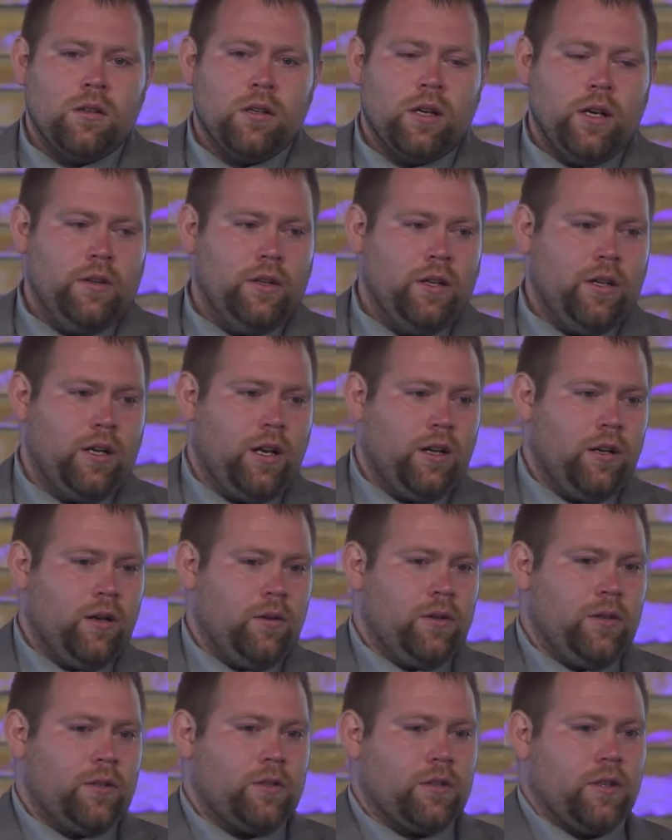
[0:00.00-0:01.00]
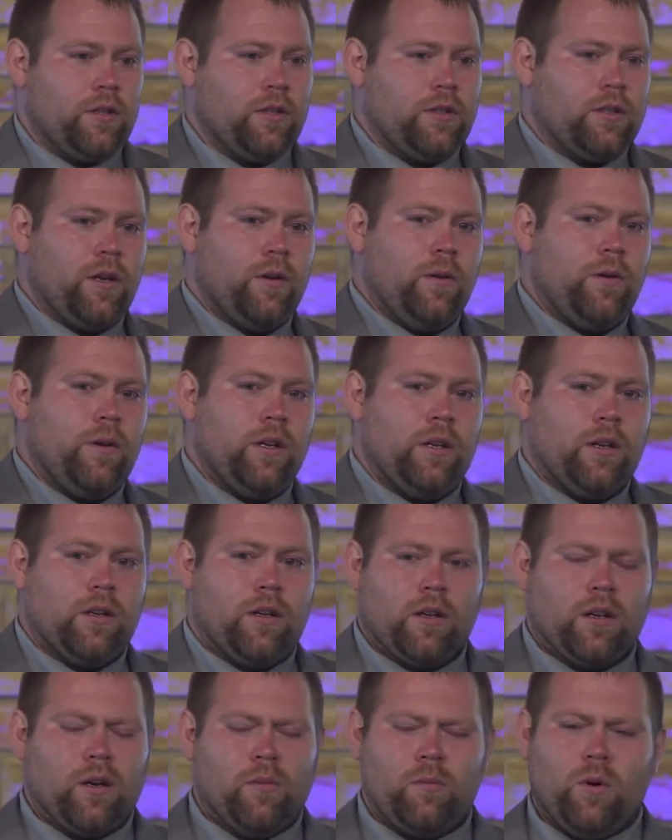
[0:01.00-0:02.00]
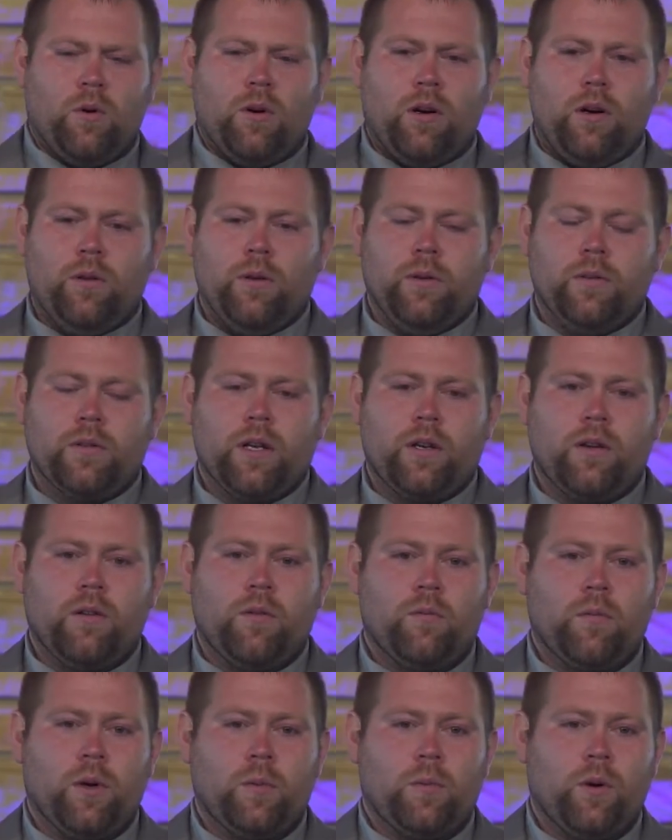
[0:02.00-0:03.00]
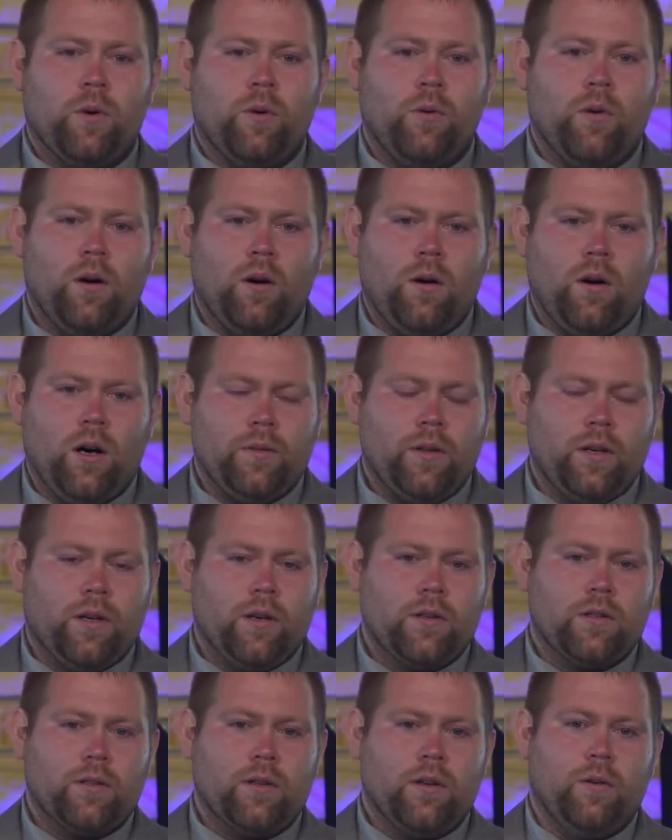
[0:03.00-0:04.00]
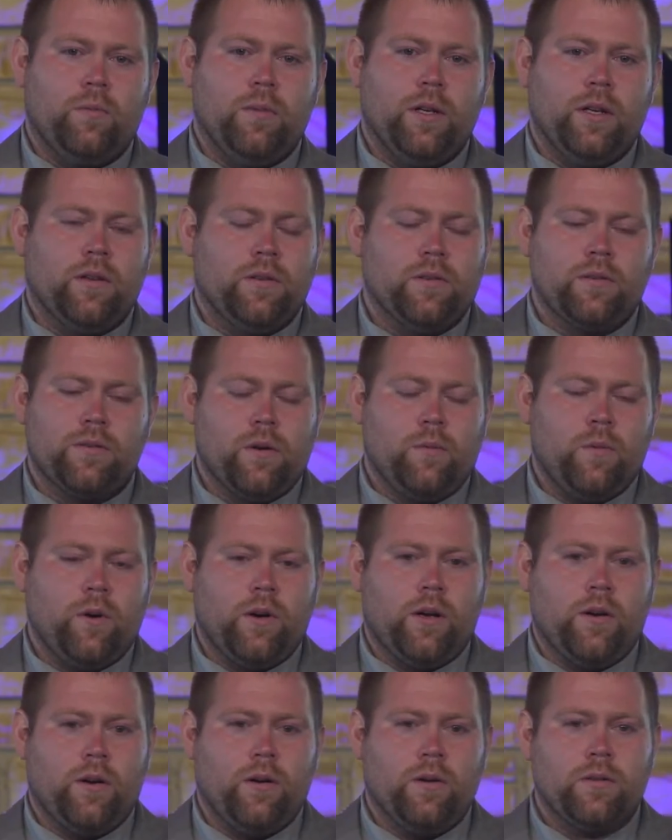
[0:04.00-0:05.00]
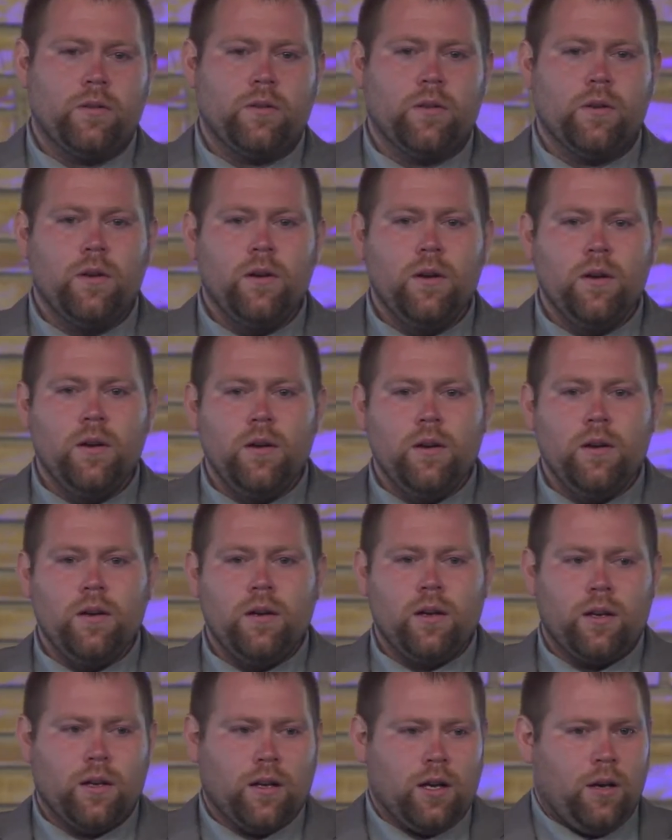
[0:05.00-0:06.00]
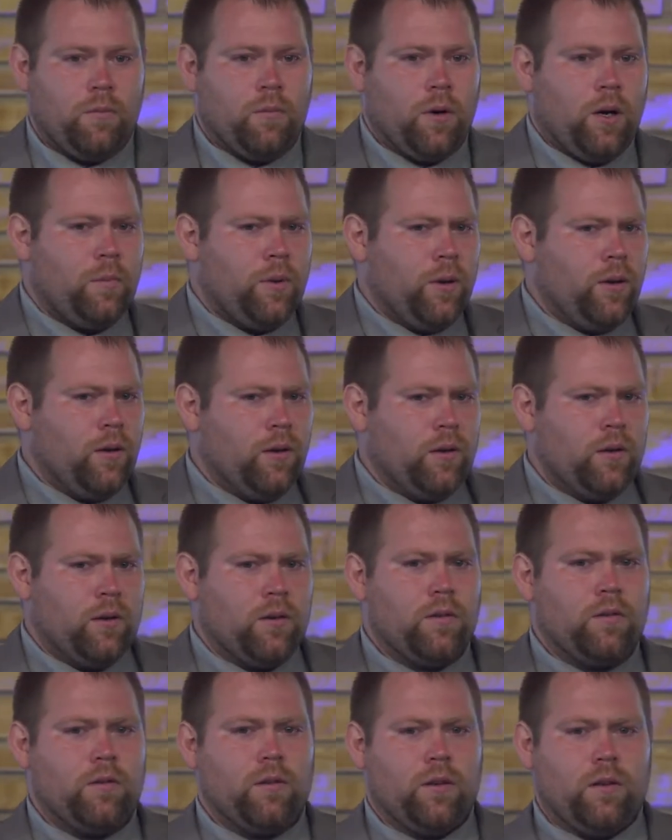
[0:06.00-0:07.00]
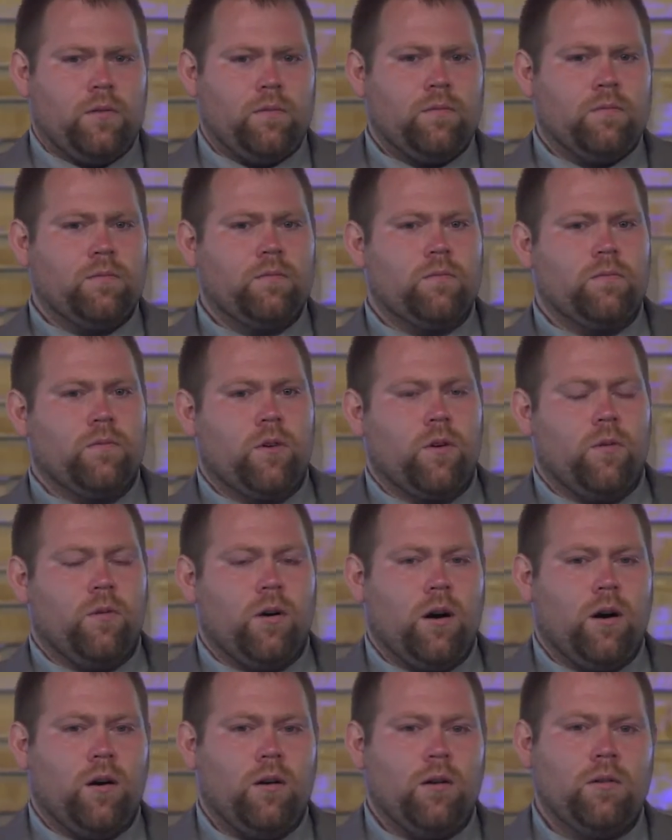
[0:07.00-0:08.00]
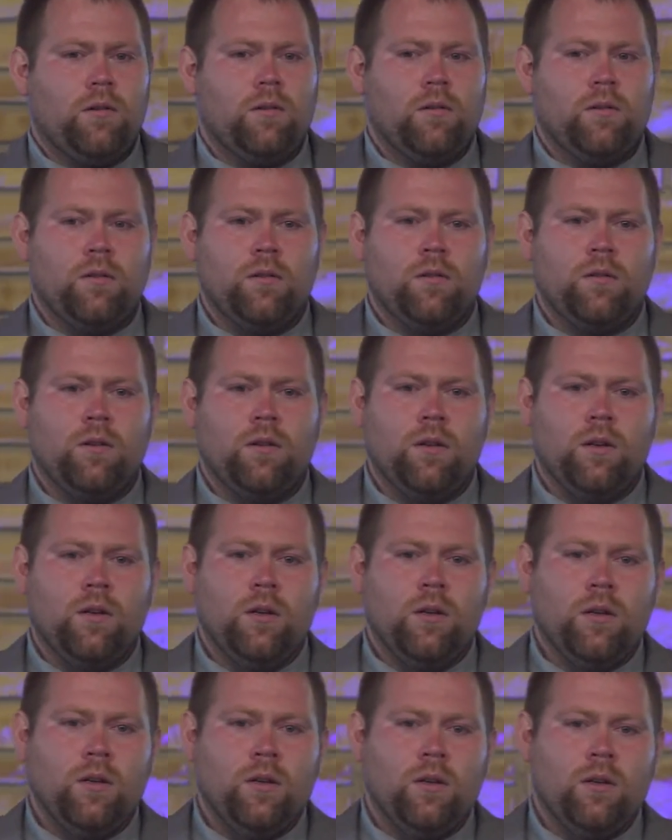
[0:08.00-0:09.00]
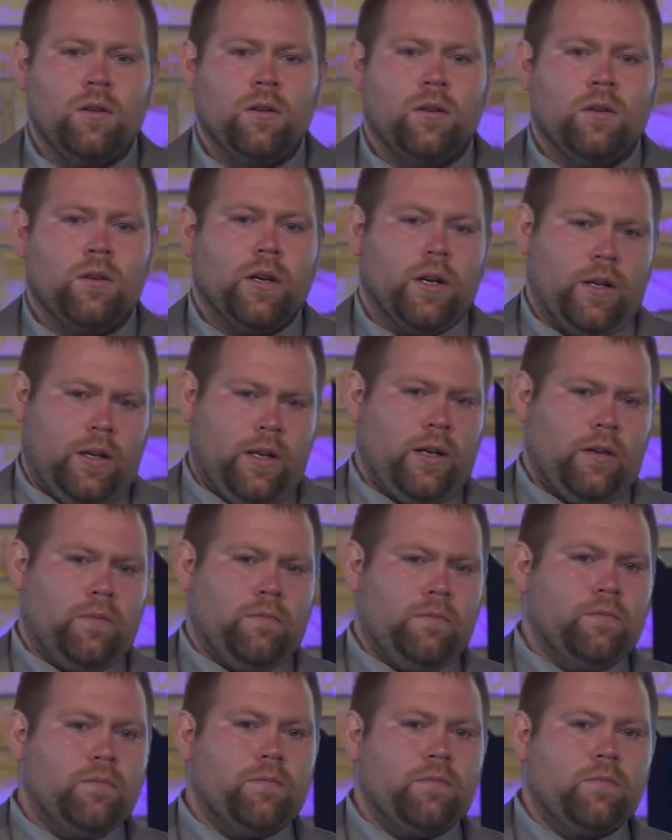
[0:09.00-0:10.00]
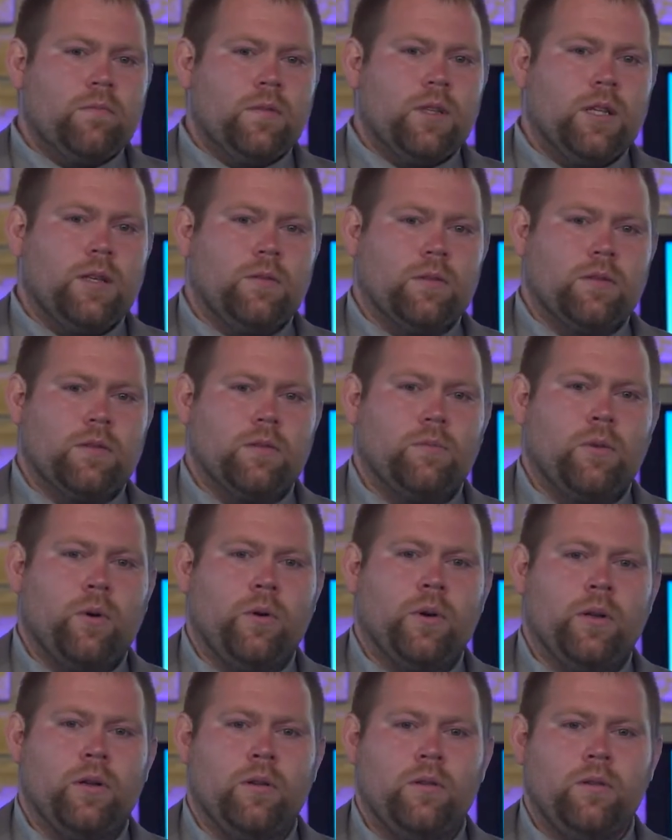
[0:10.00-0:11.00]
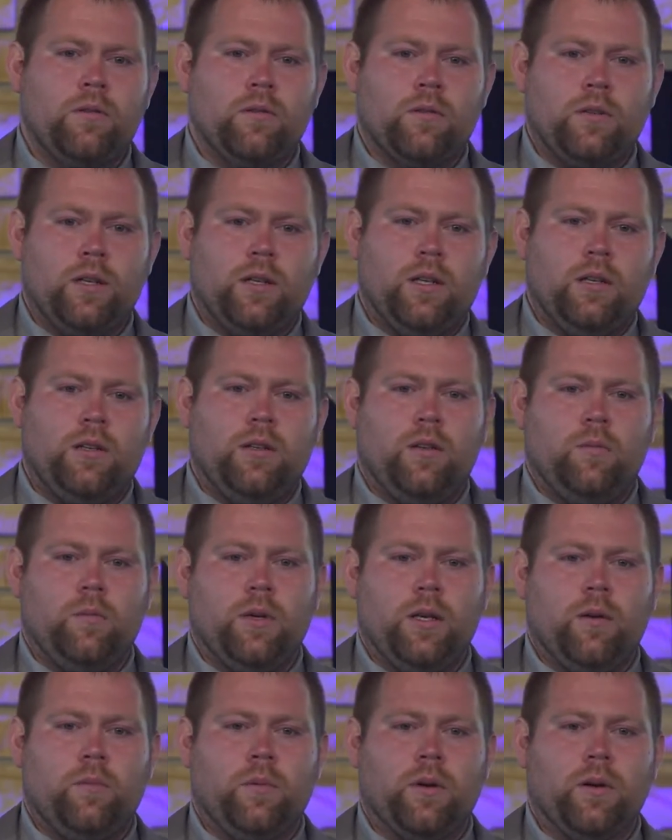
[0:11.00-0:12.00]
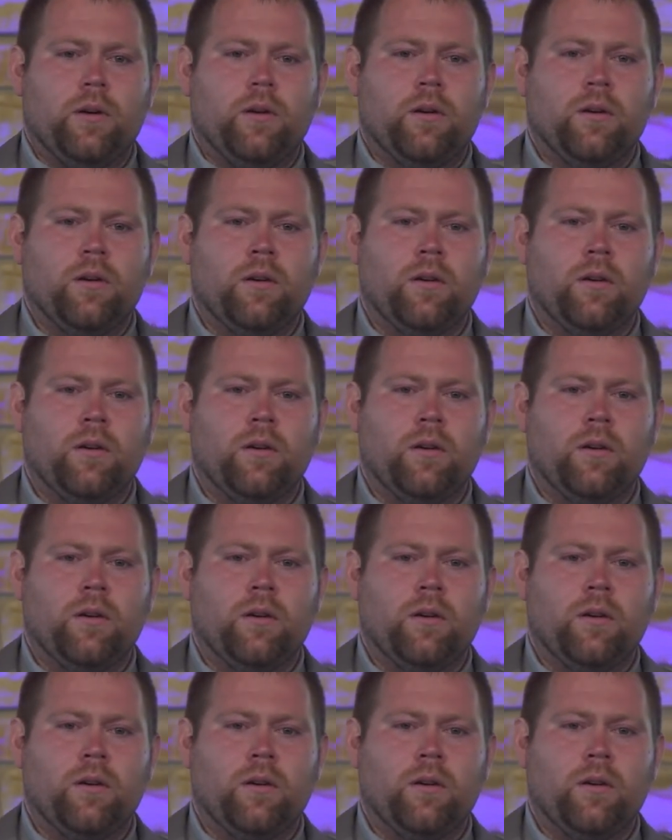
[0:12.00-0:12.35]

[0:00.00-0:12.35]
And then I noticed that Jody and a couple others, I don't remember who, I think it was Shelby and someone else, came up here and for a while, and that was appointed. They needed to be up here.